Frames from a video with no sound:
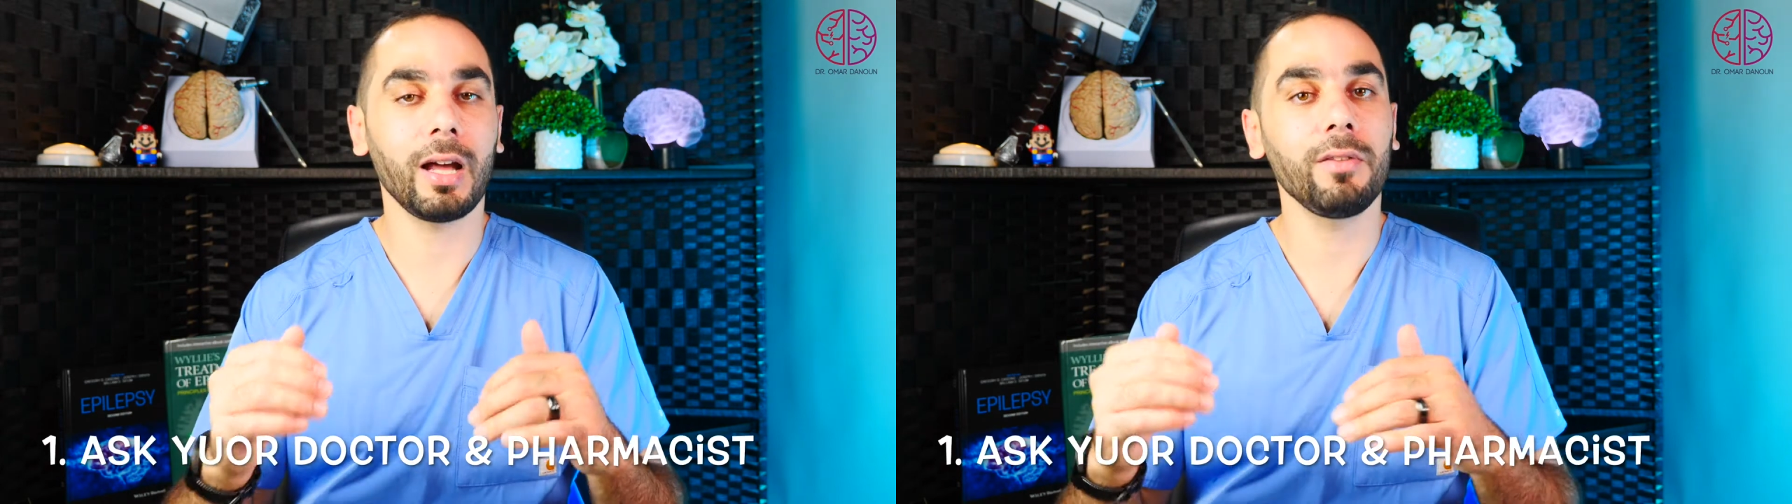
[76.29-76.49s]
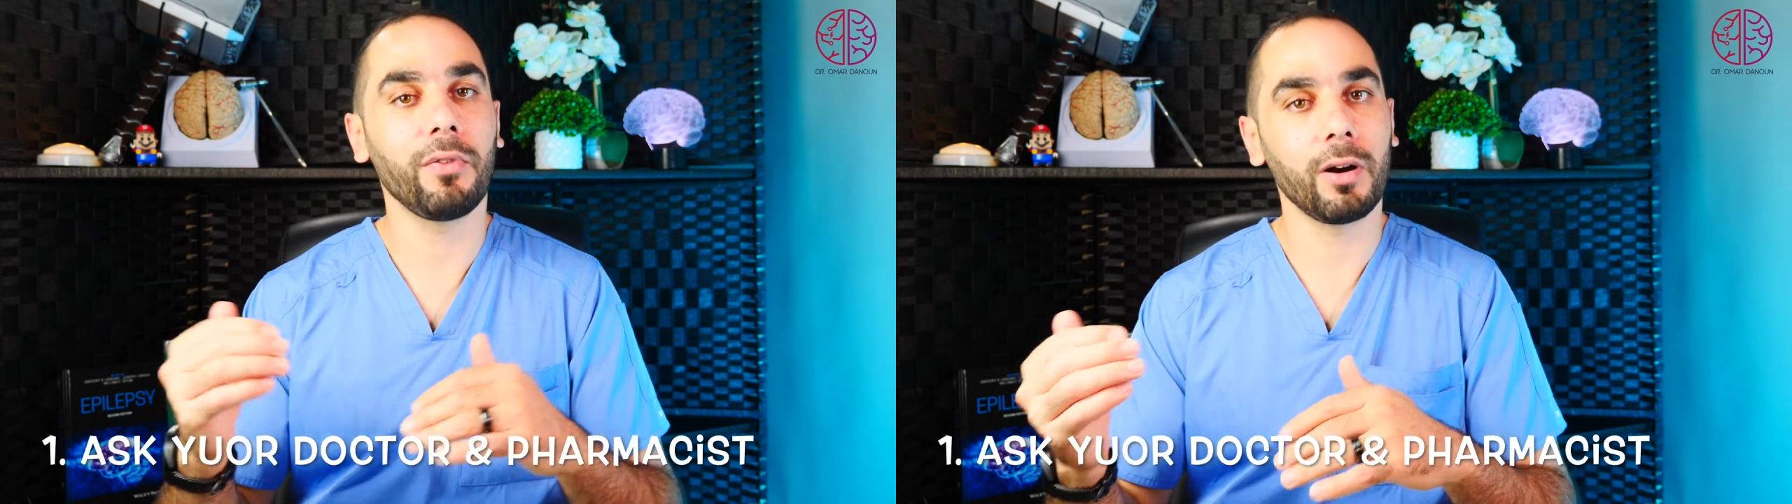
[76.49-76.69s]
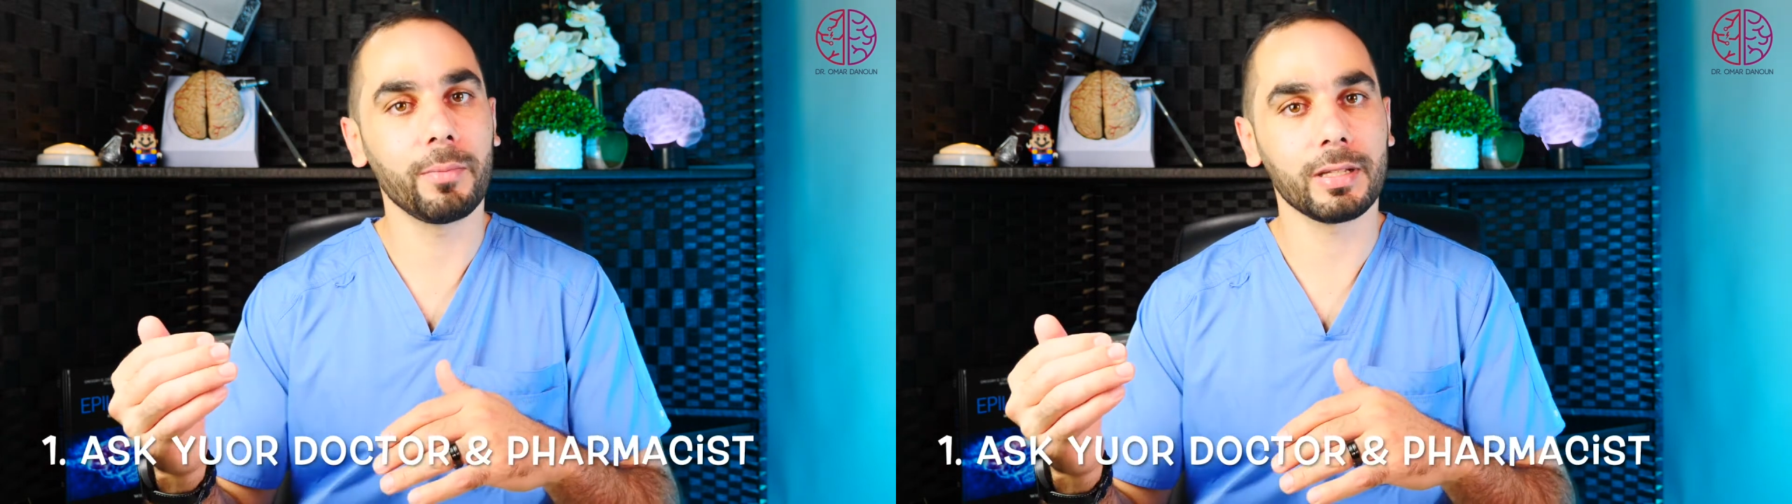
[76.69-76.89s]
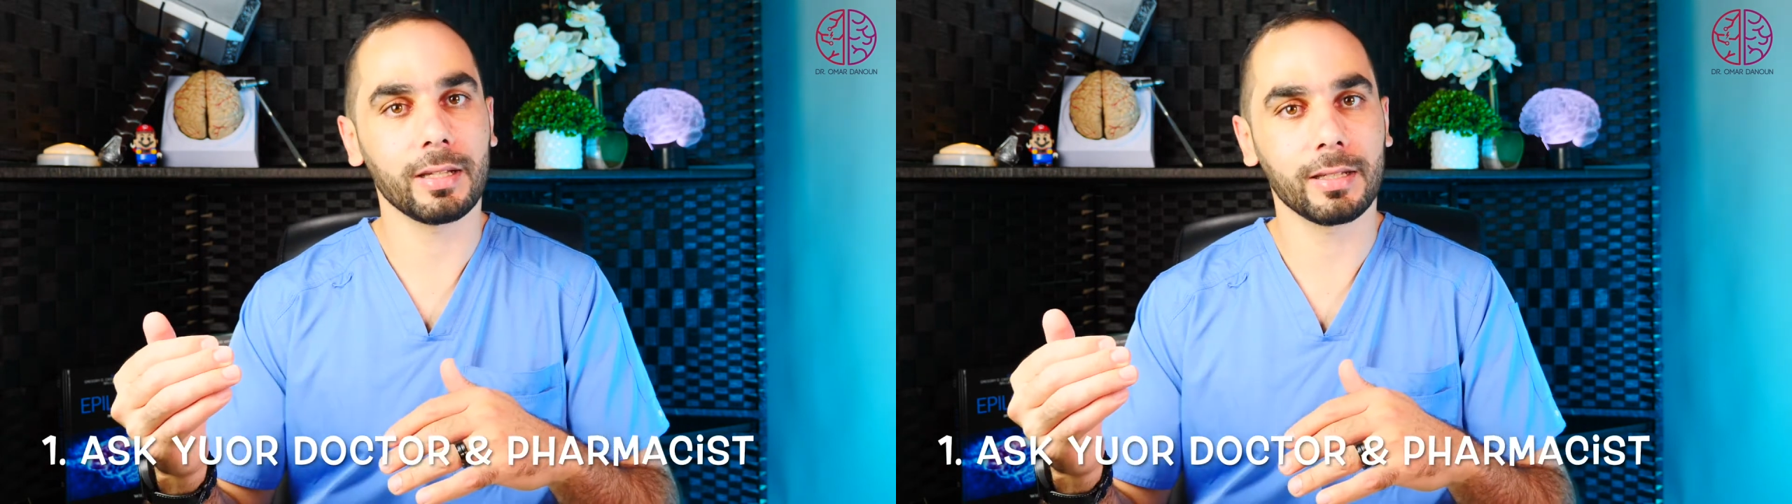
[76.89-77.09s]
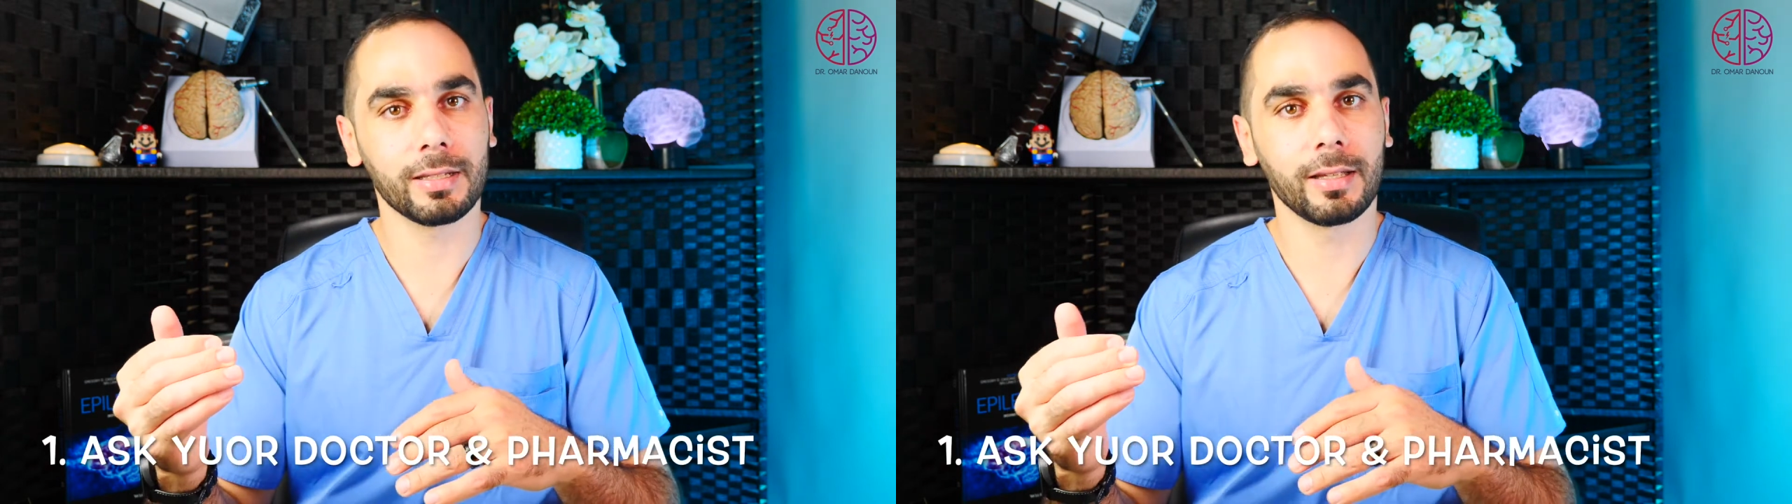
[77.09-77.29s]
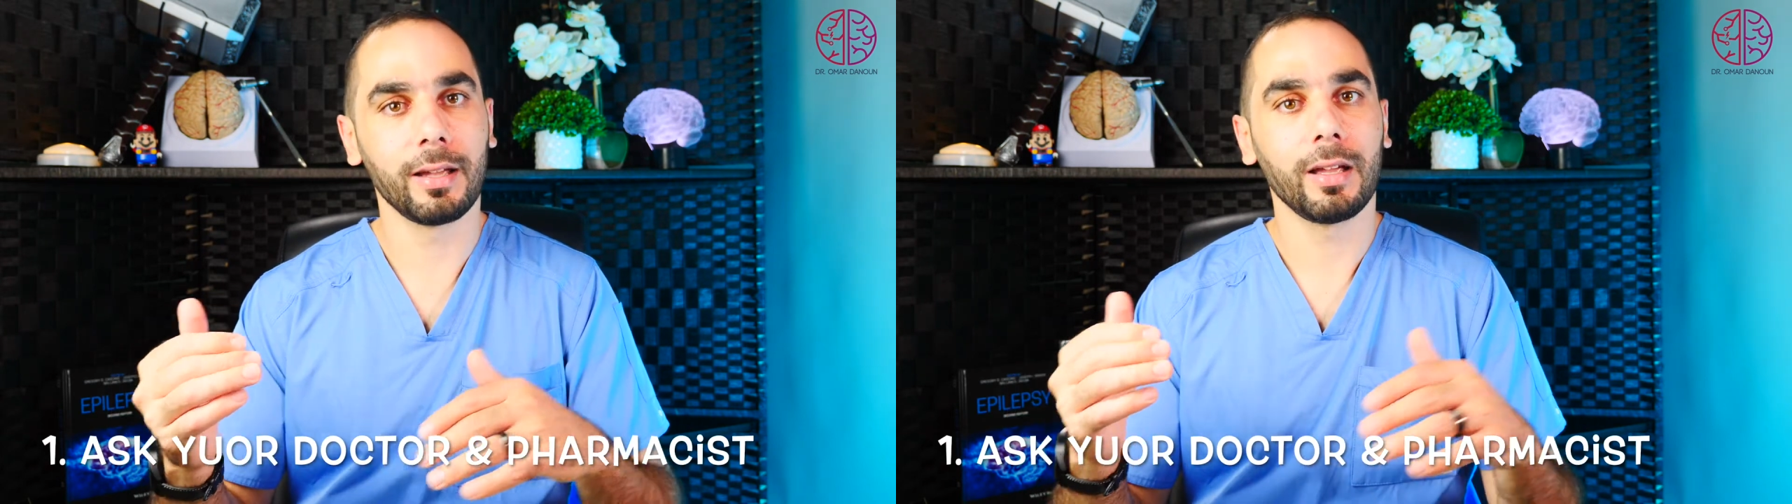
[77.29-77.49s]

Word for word: and pharmacist